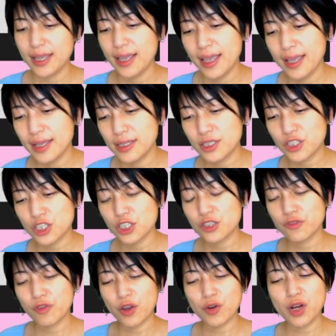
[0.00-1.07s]
it's
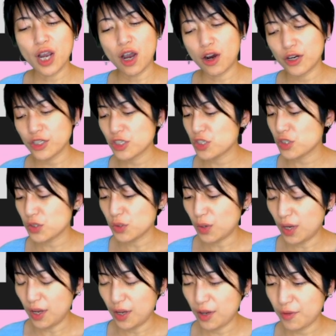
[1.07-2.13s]
just very hard
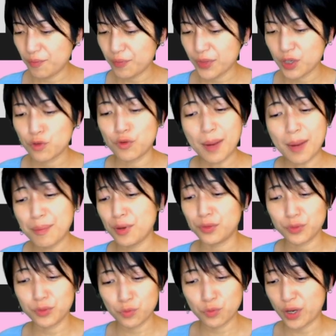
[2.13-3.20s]
to um,
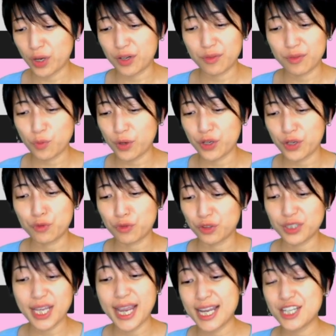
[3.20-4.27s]
grapple where, where your
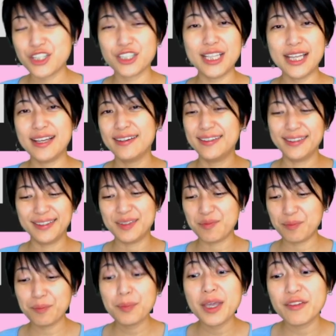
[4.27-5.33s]
rotation um,
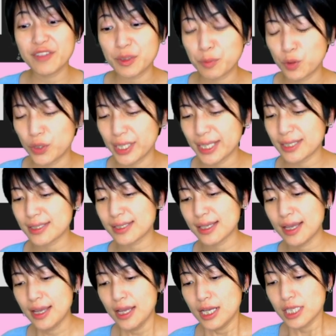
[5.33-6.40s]
pivot point is.
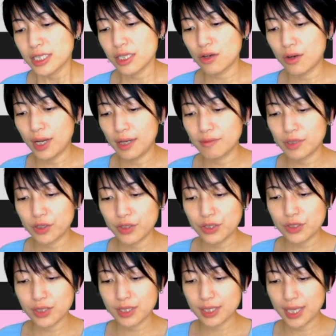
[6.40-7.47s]
So I'm going
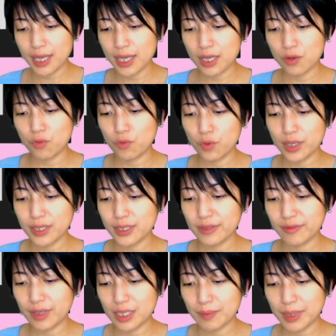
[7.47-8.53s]
to say width
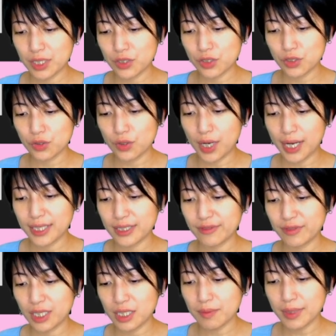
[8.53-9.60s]
divided by 2, height
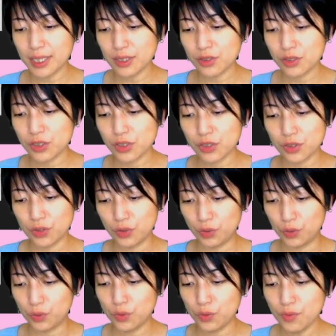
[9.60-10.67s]
divided by
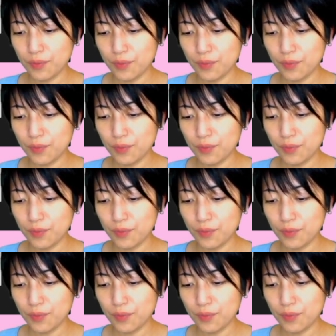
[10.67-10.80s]
2,